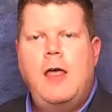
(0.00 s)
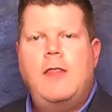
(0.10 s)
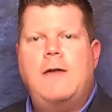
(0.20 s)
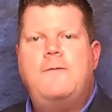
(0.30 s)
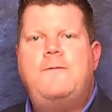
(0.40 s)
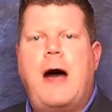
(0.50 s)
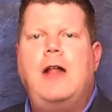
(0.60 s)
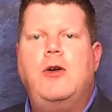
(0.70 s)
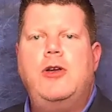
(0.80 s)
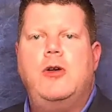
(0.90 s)
They
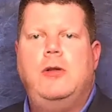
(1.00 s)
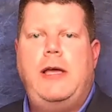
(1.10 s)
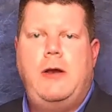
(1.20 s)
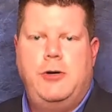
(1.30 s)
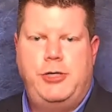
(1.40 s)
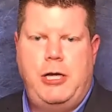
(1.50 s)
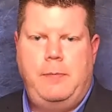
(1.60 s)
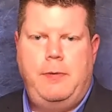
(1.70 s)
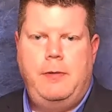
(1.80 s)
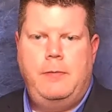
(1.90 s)
follow your leadership.
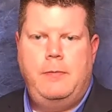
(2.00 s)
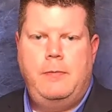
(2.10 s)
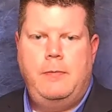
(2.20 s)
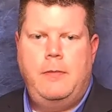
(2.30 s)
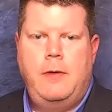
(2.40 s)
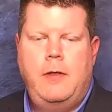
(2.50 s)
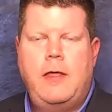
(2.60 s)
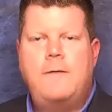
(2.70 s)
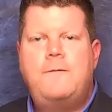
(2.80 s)
They